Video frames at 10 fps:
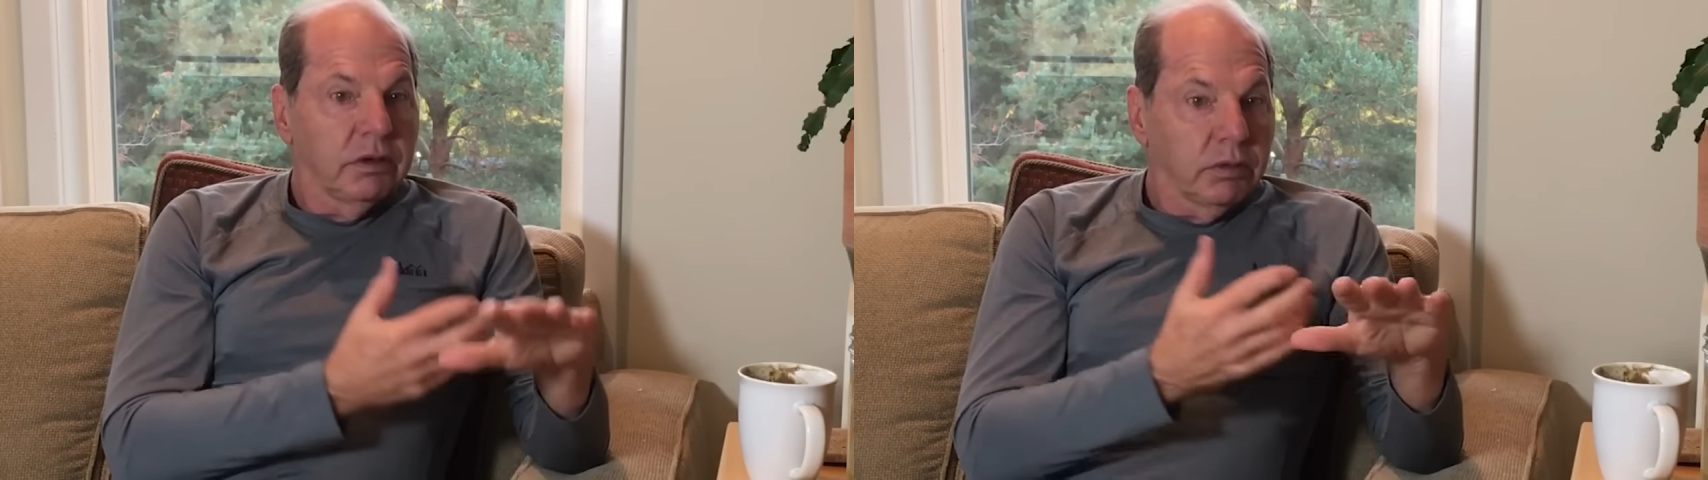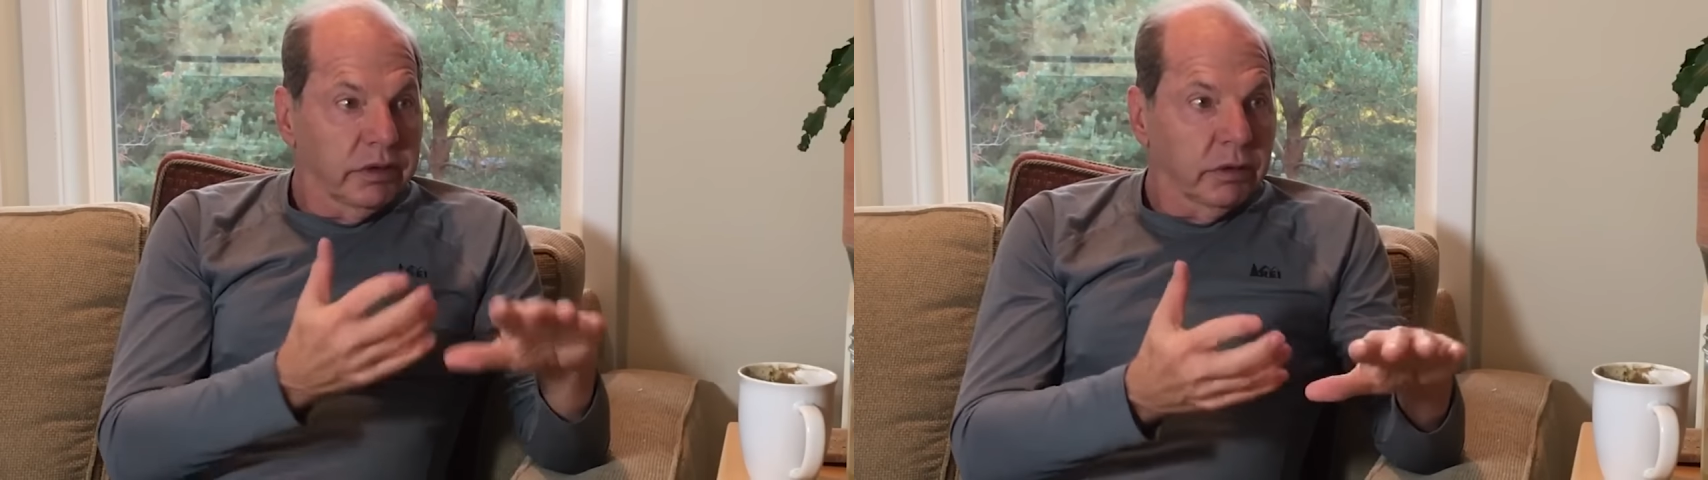
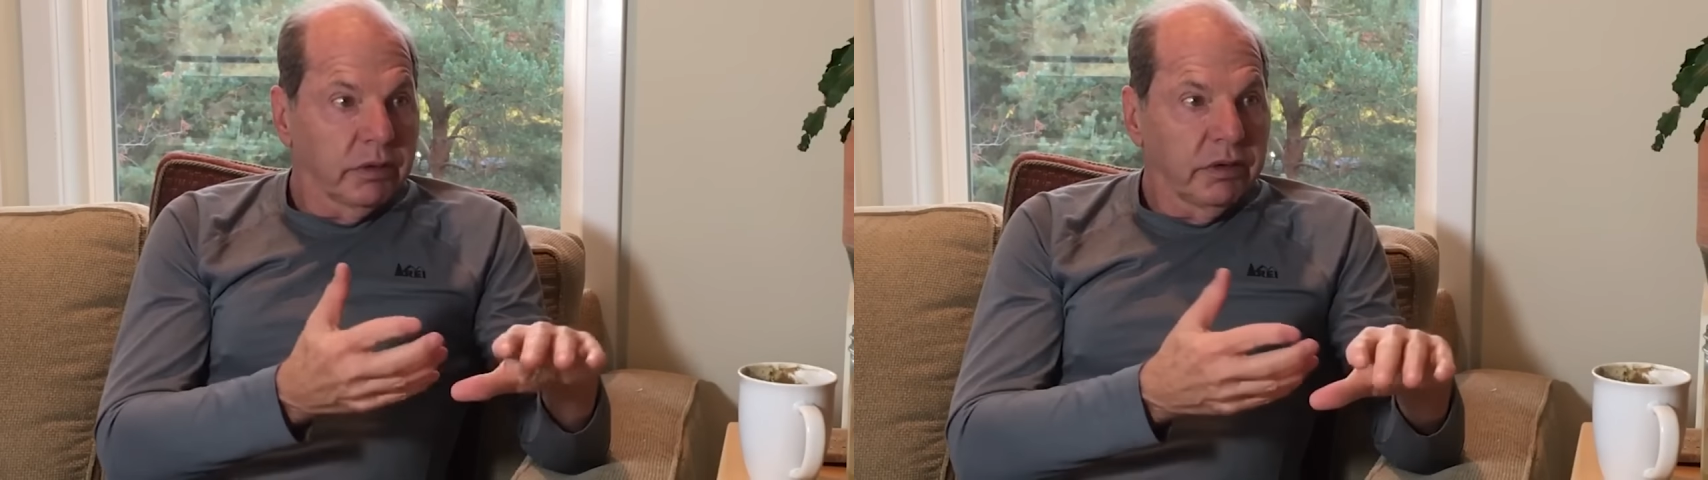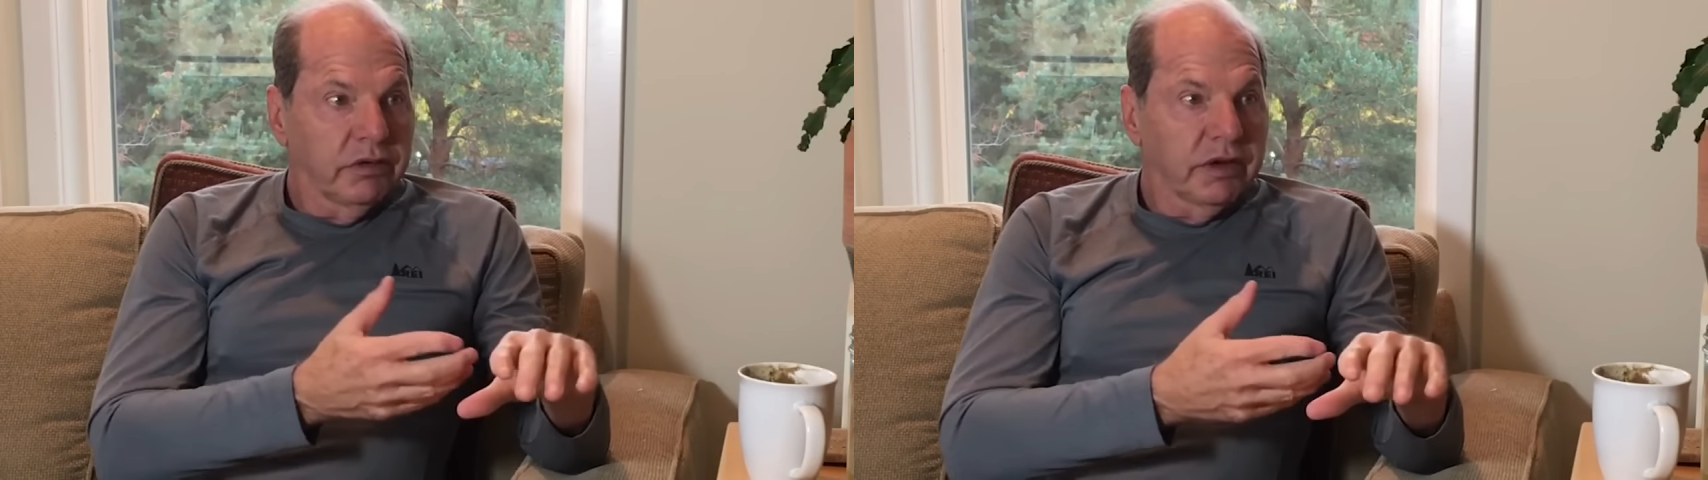what they're
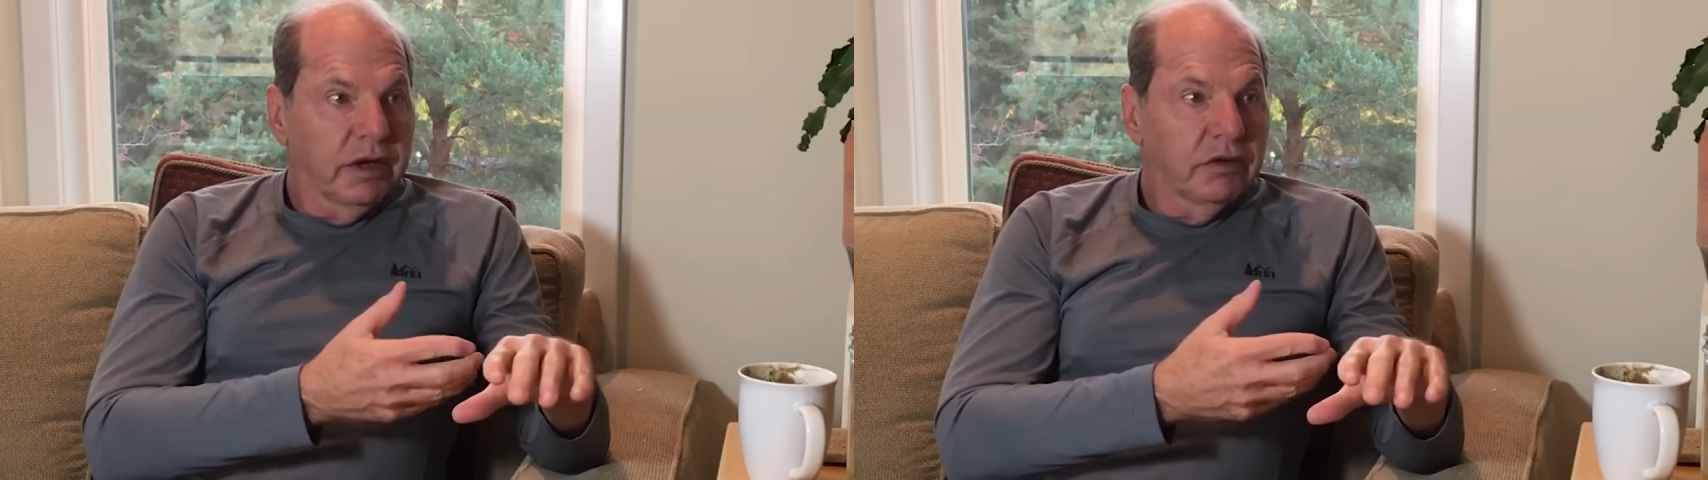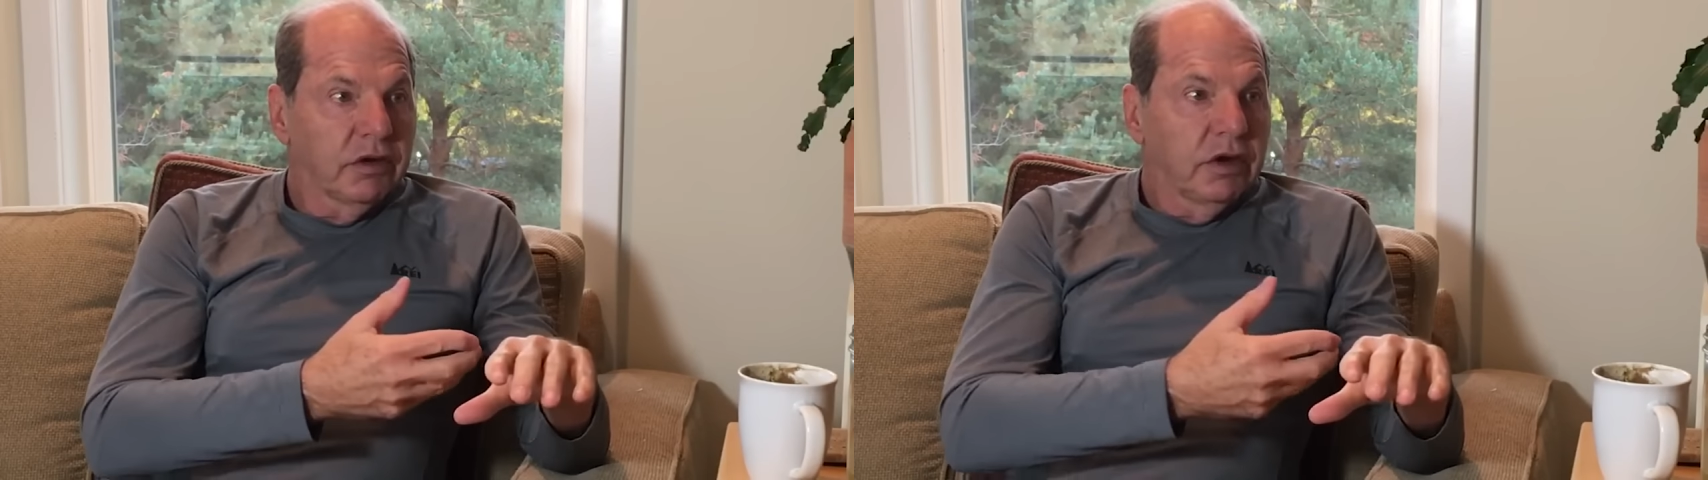really
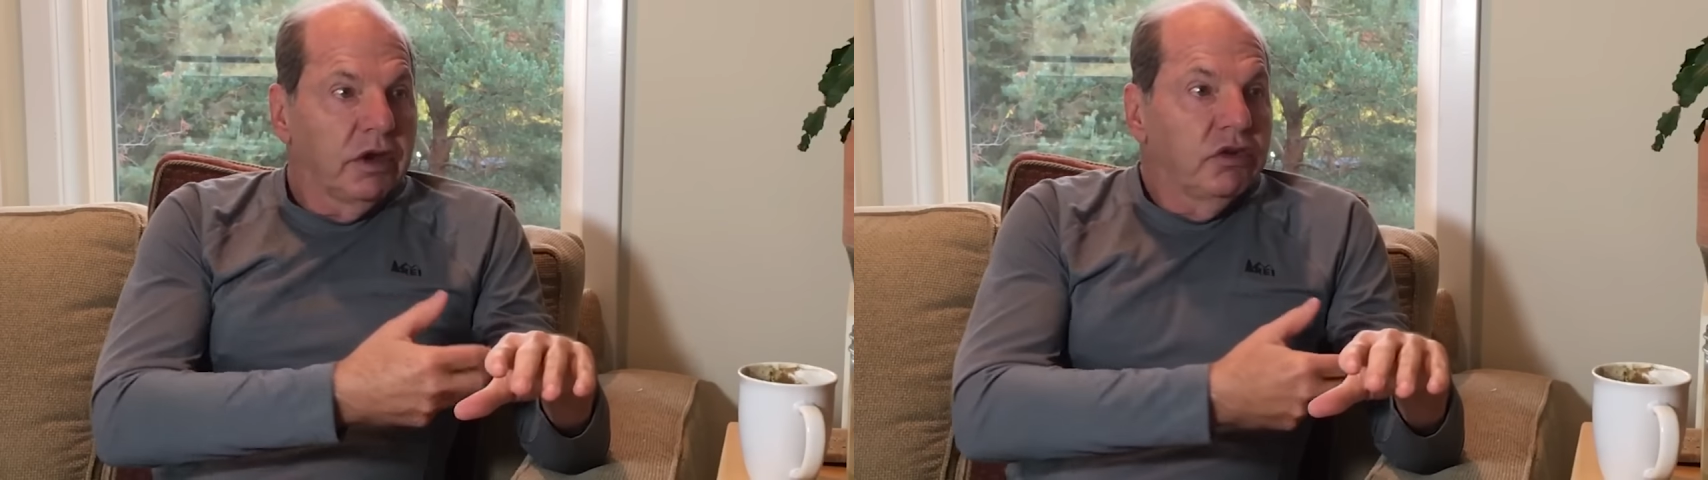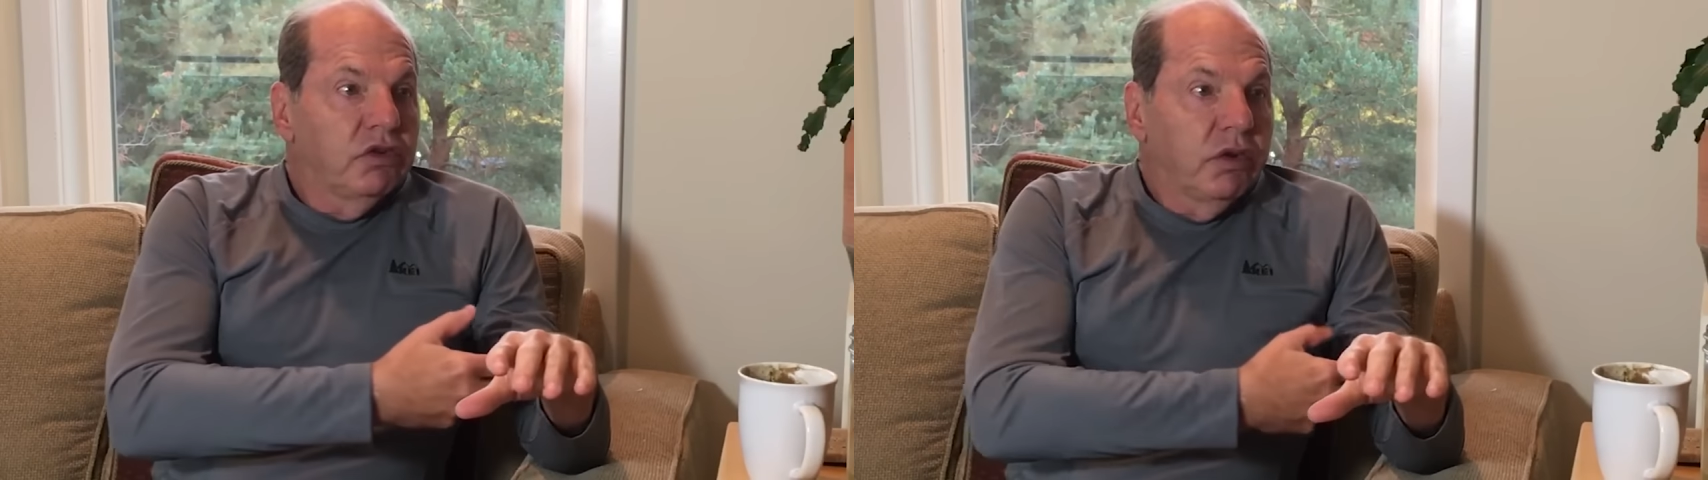saying
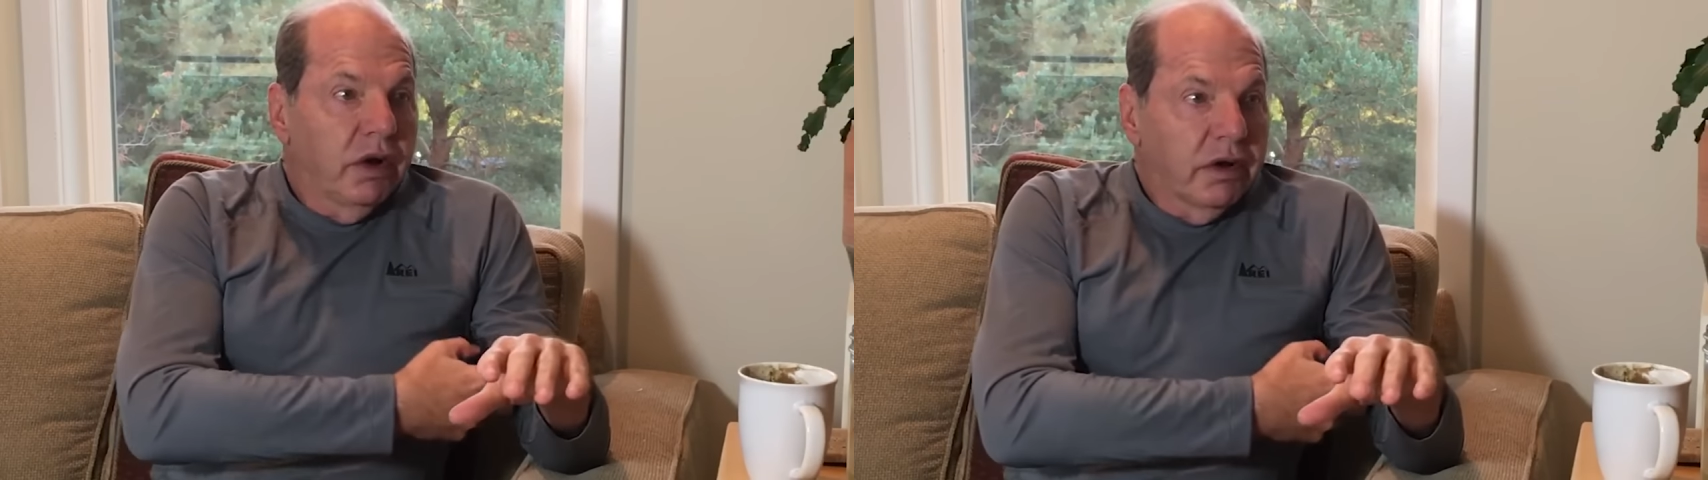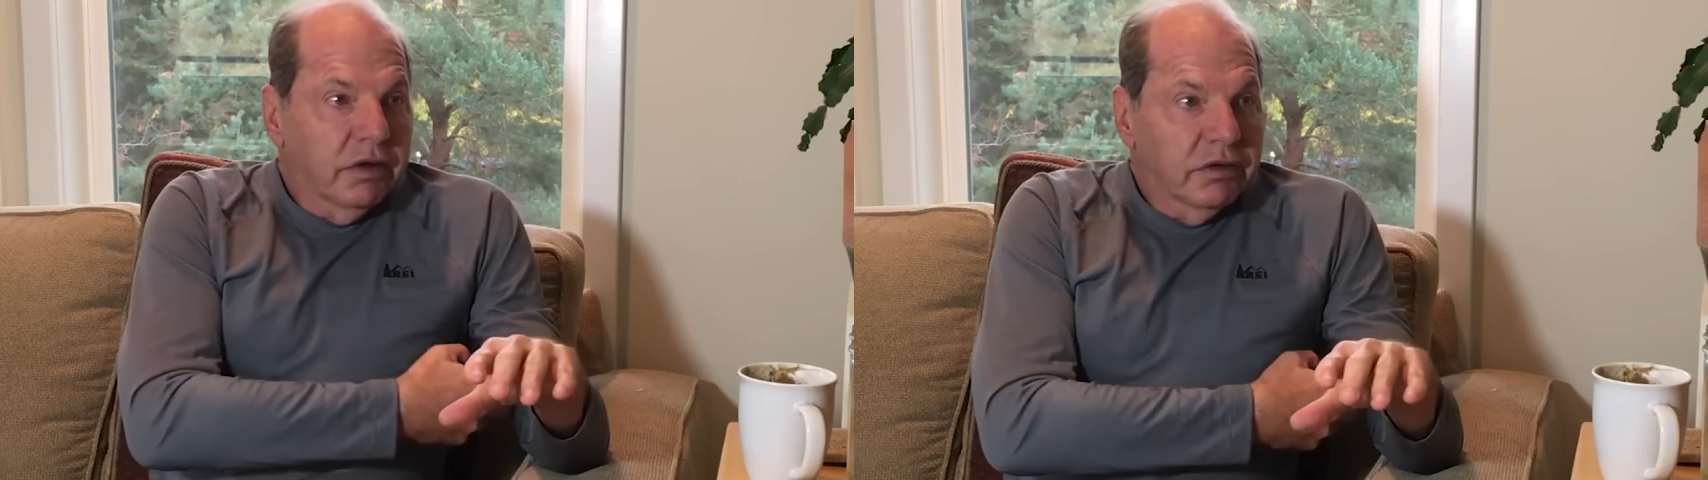is, you don't
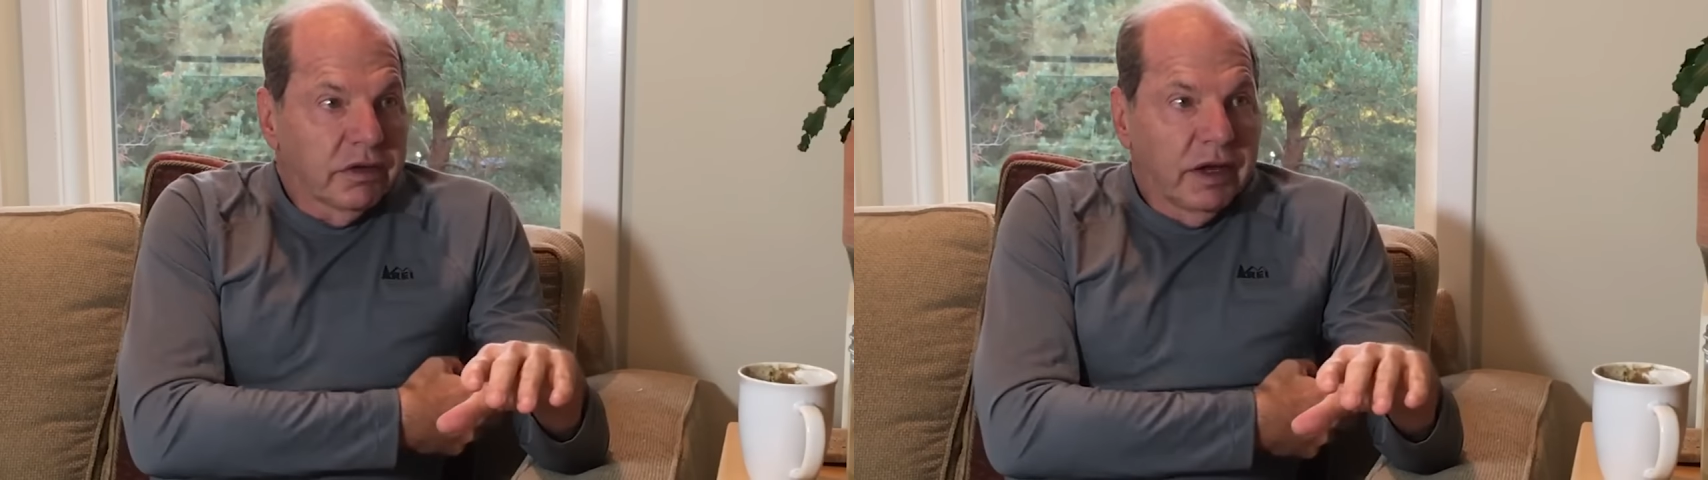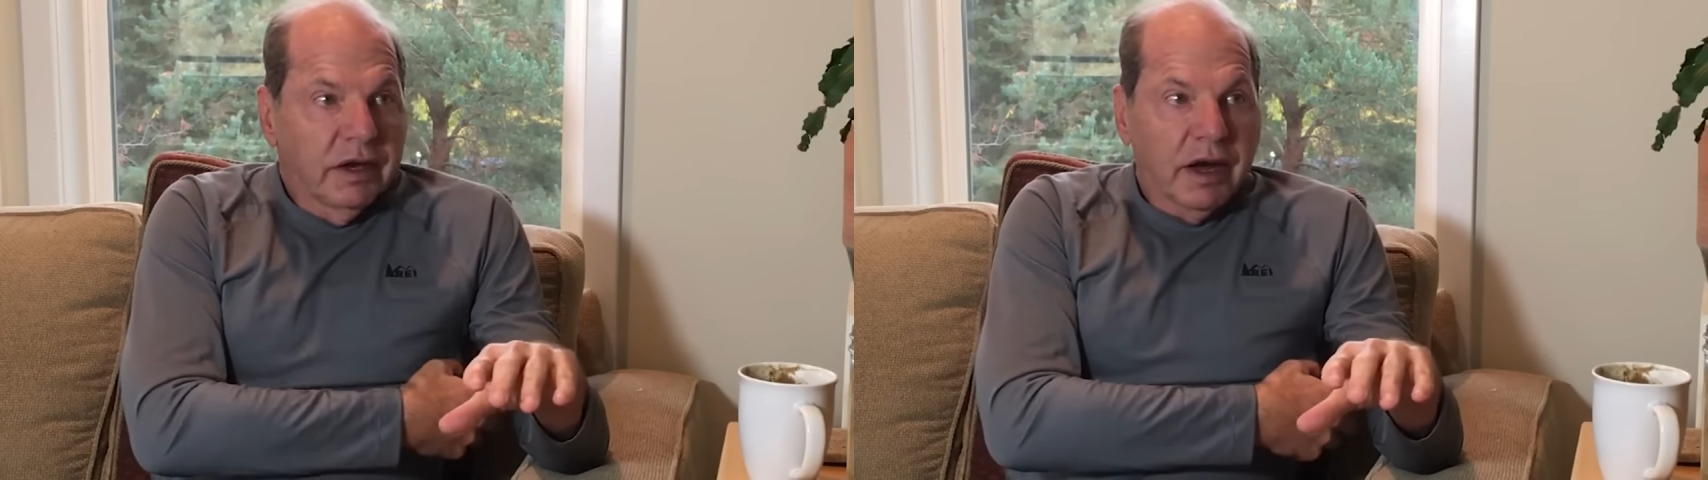understand,